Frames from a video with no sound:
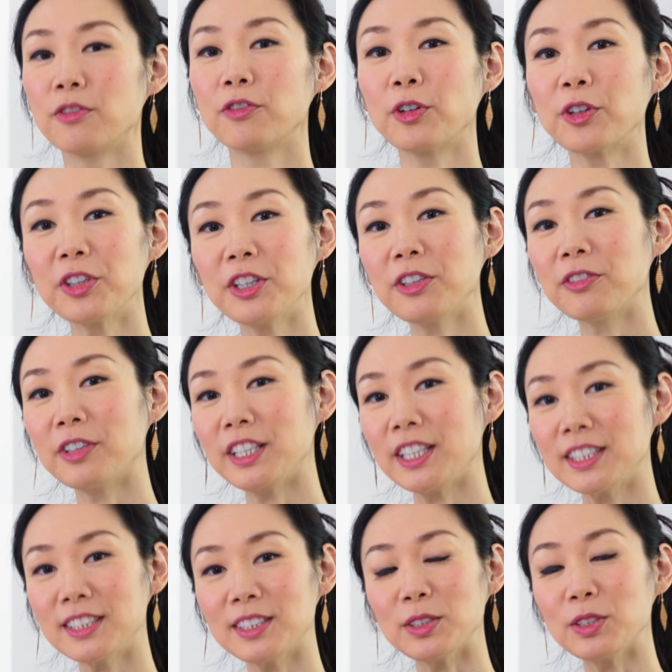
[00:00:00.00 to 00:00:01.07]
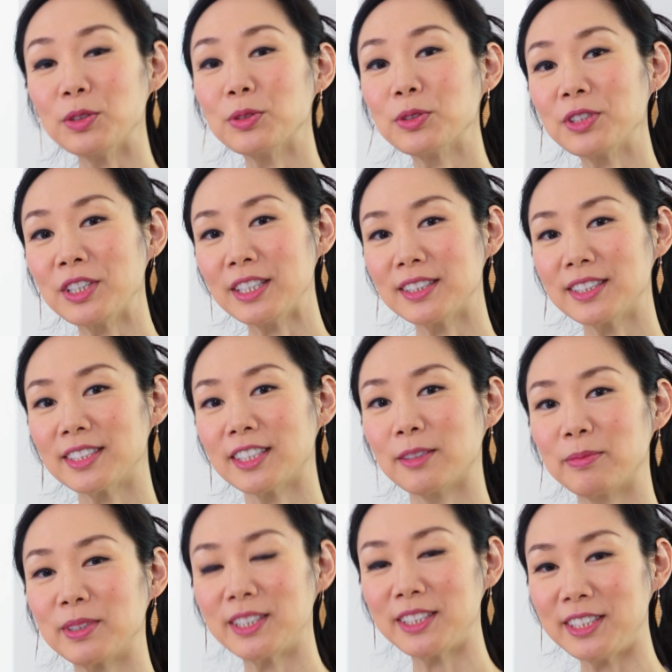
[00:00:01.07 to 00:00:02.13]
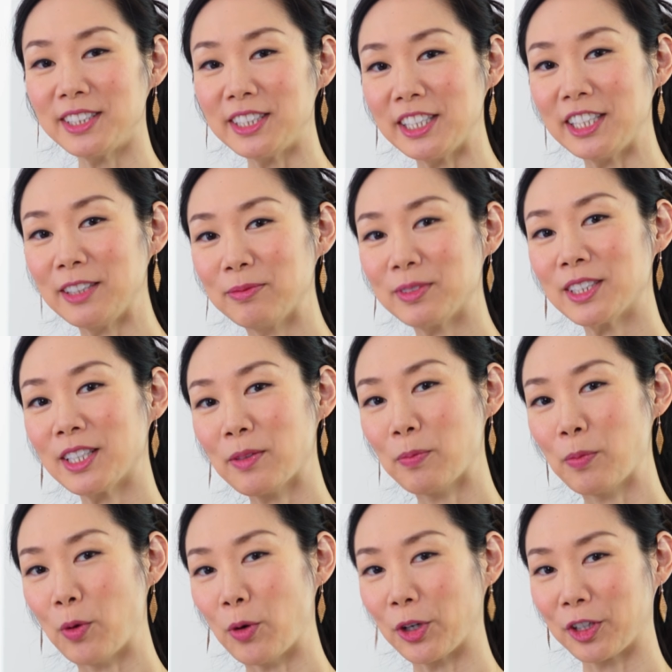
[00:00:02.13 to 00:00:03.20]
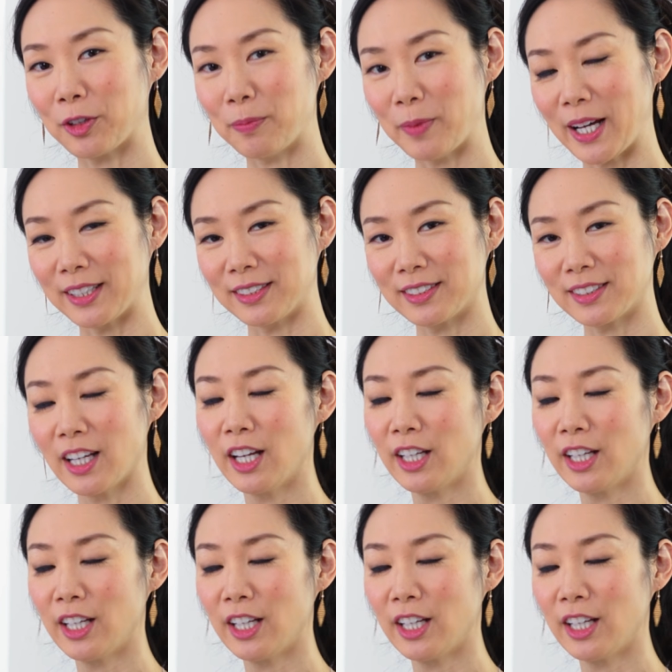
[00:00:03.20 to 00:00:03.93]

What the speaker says: For the ingredients, you'll need some steamed pork buns.